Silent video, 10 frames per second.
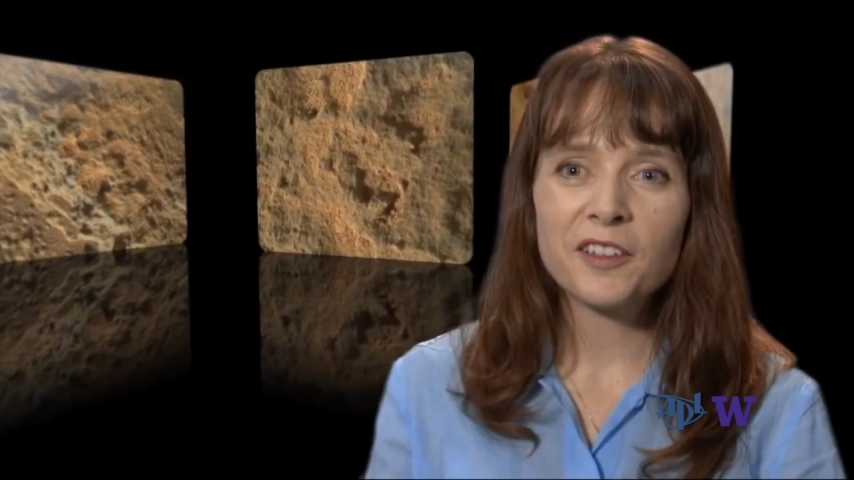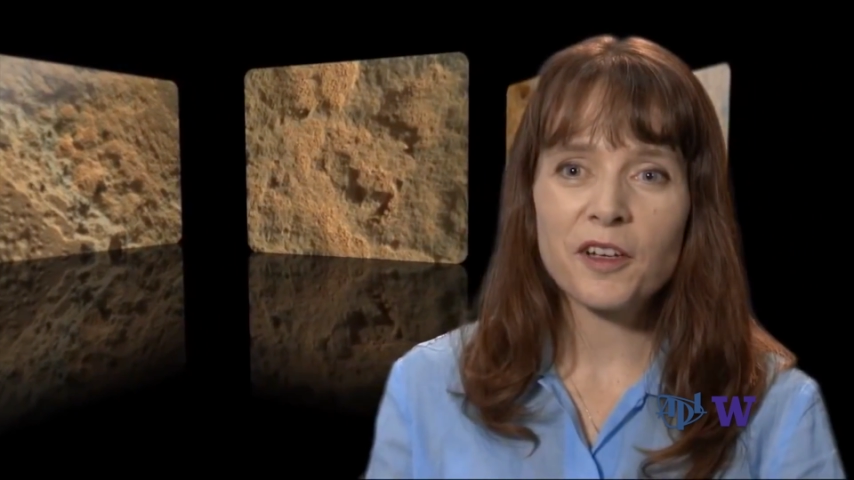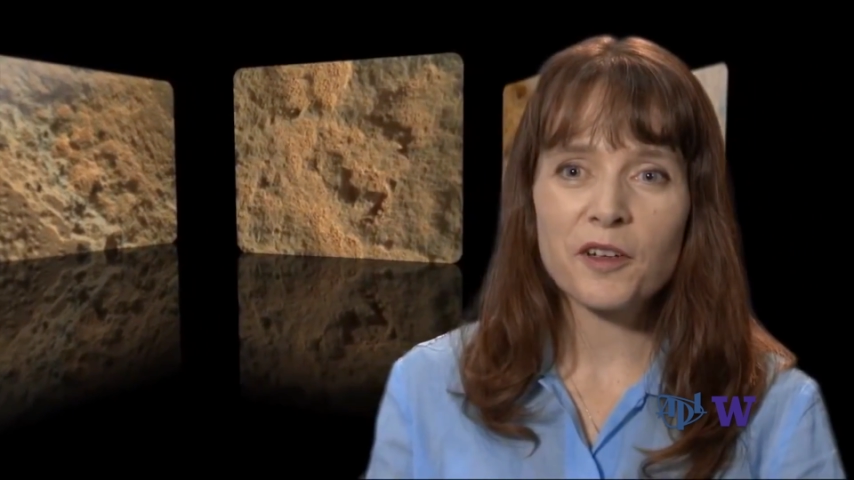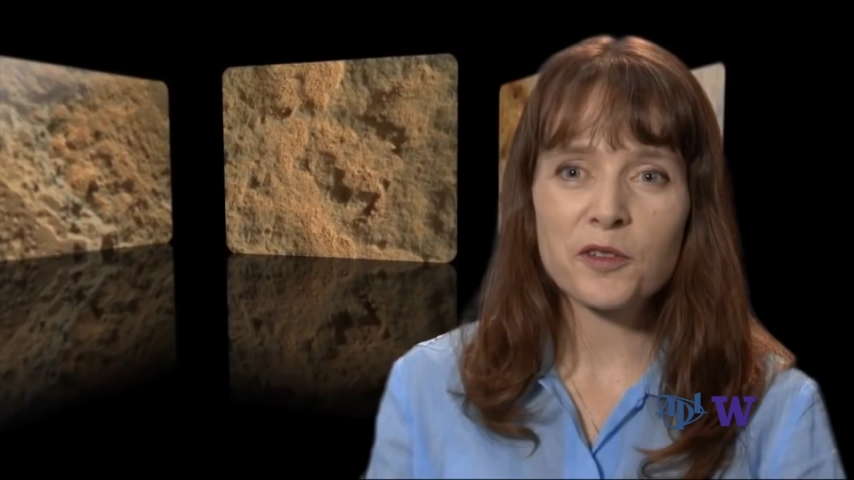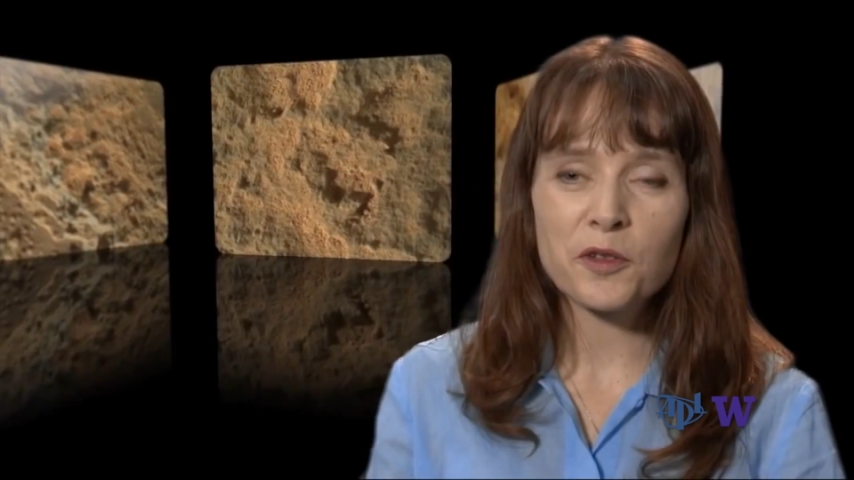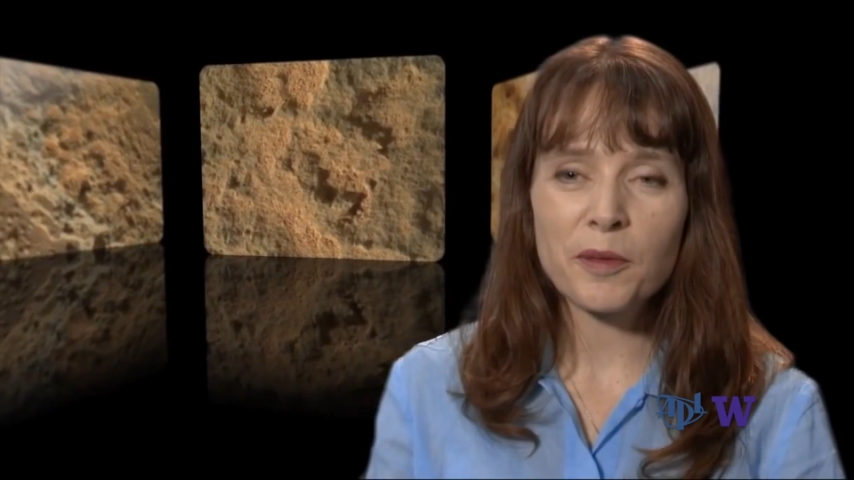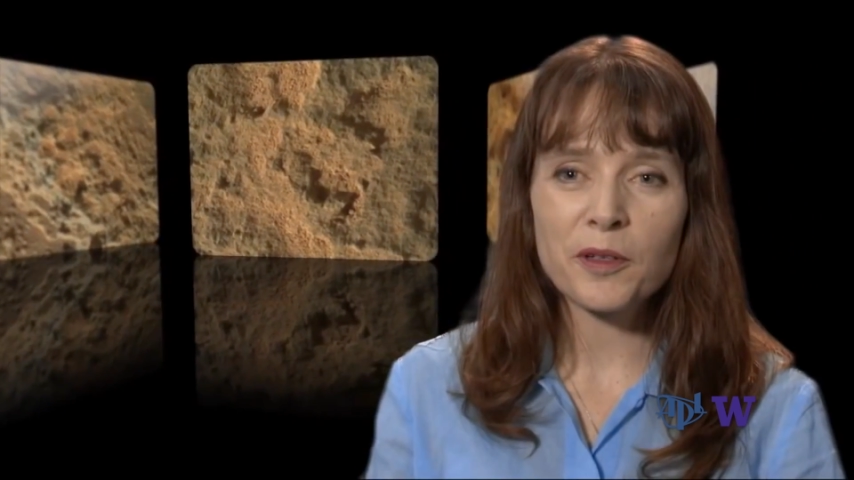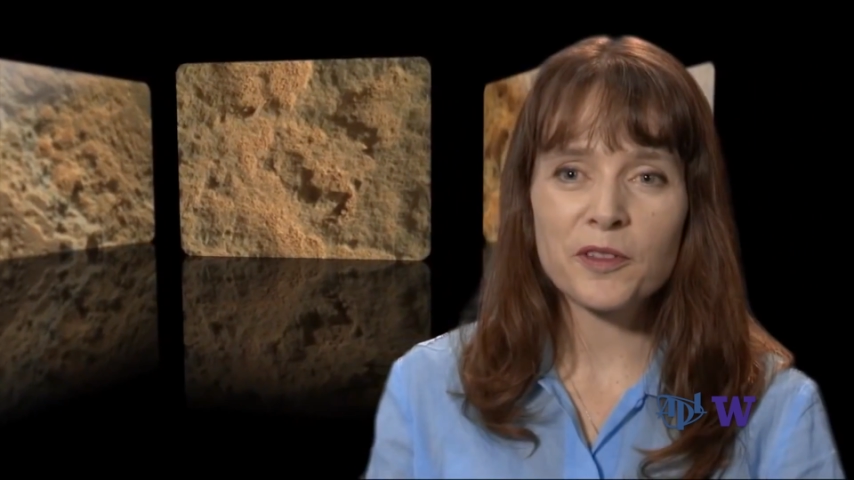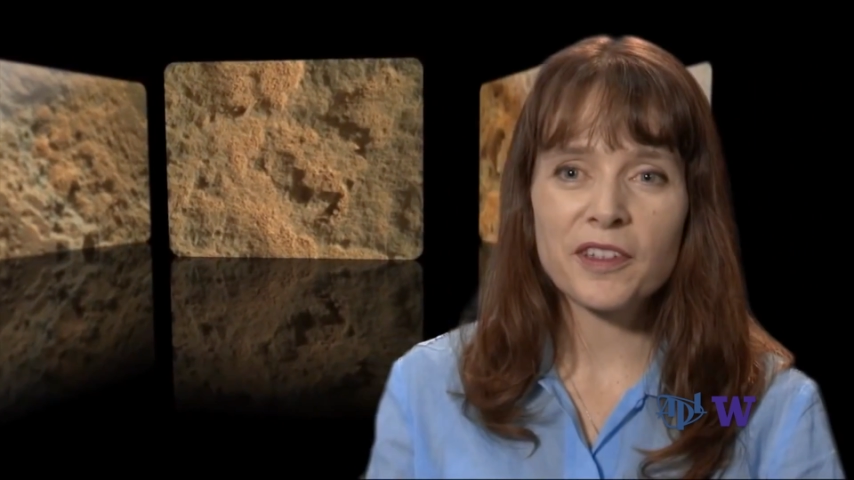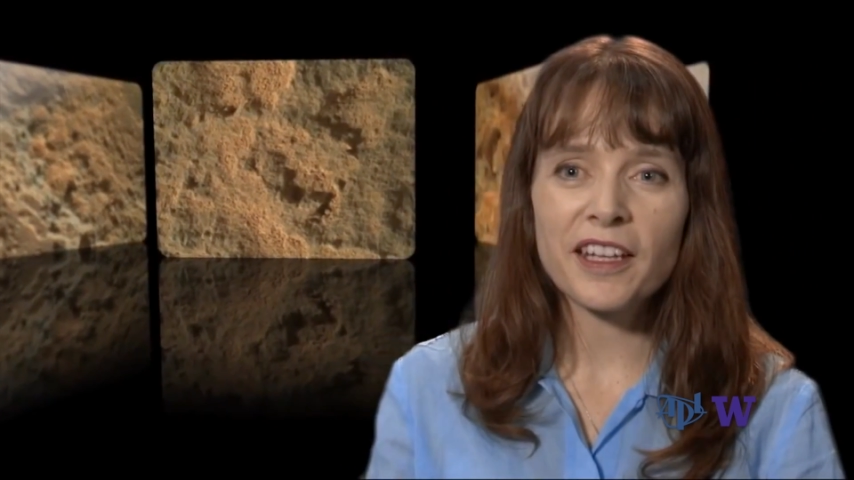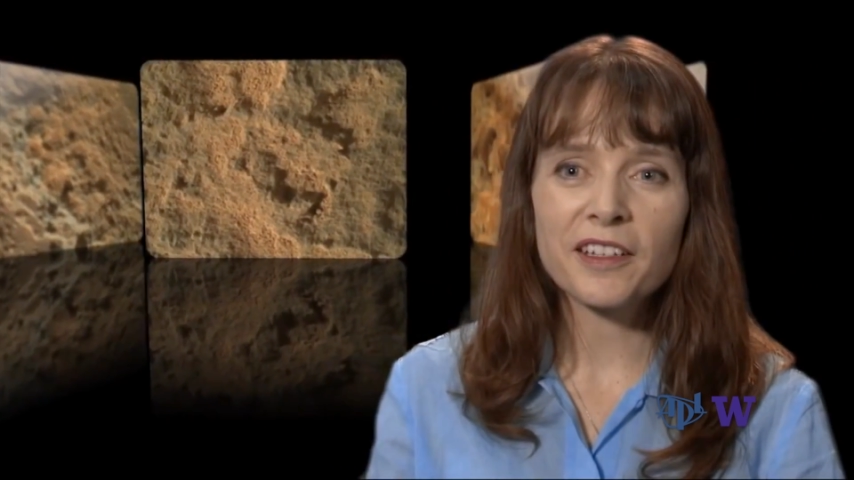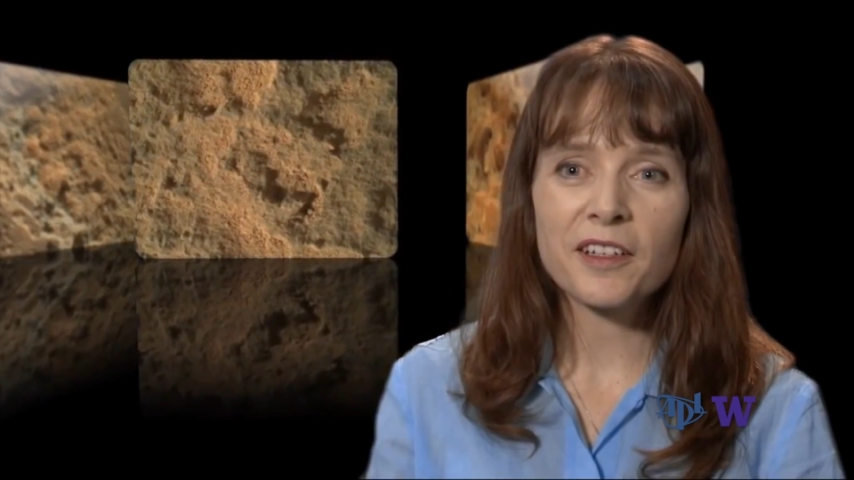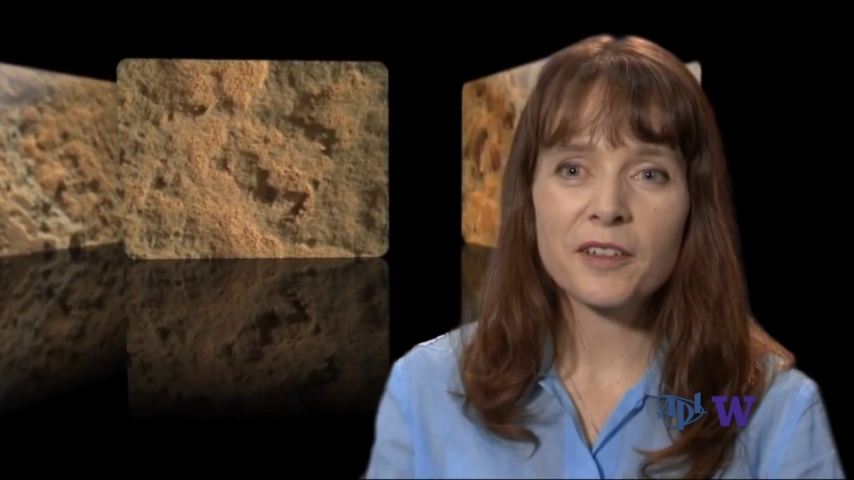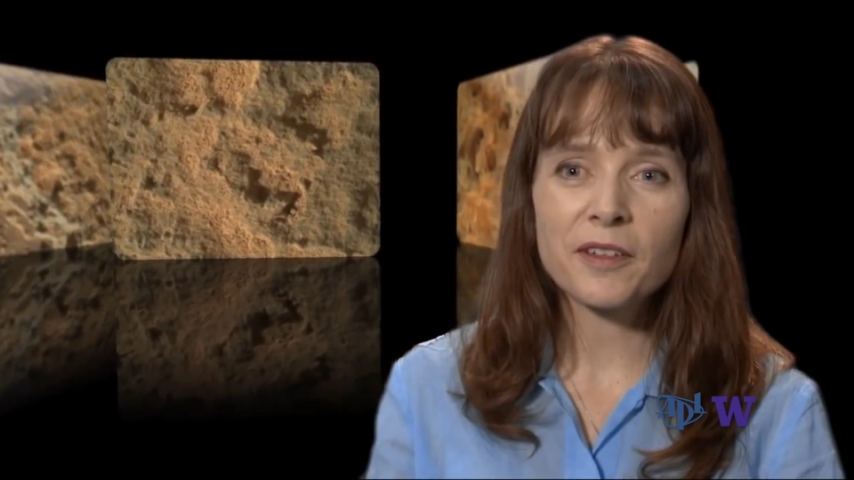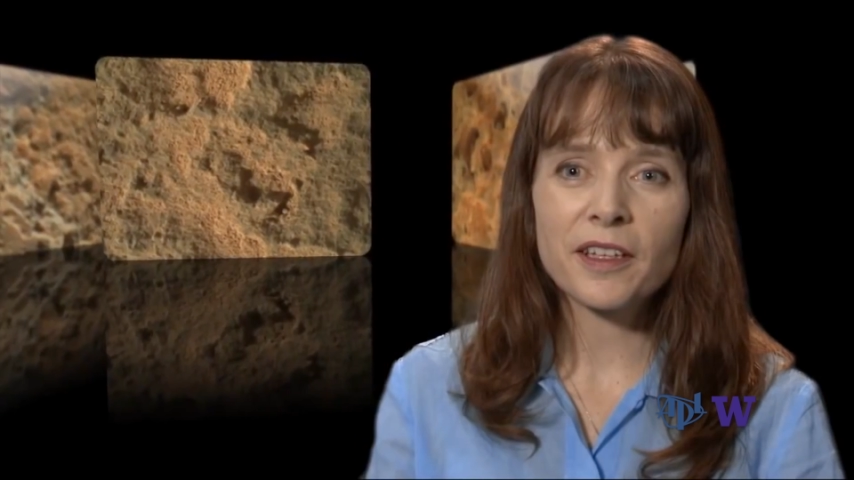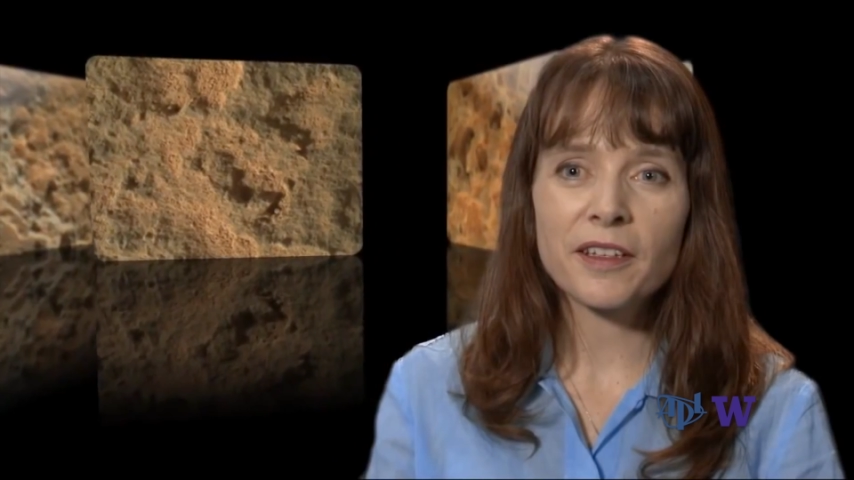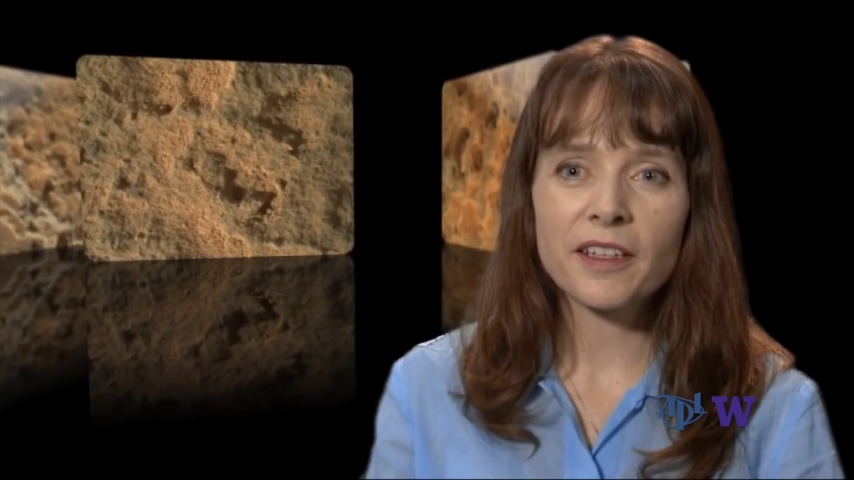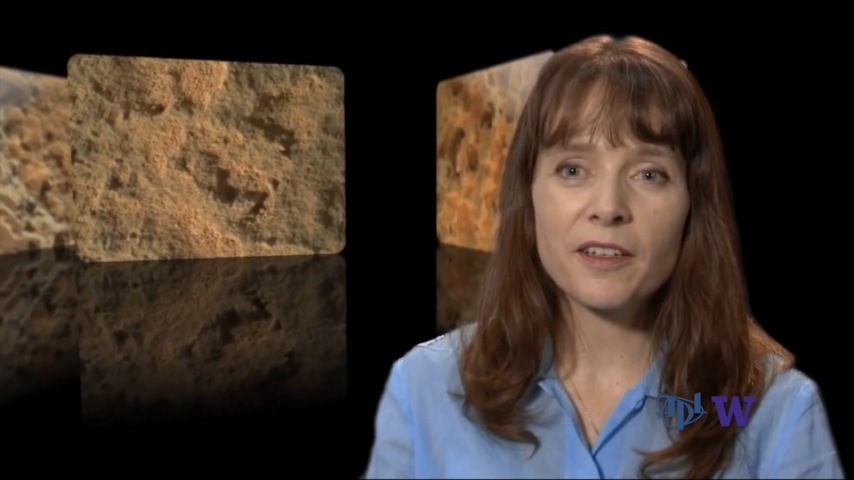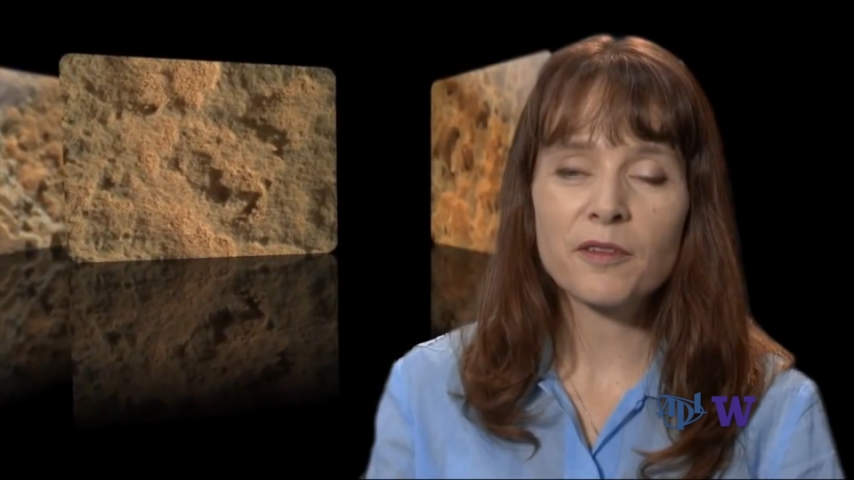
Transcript: dinosaur bones and that kind of thing.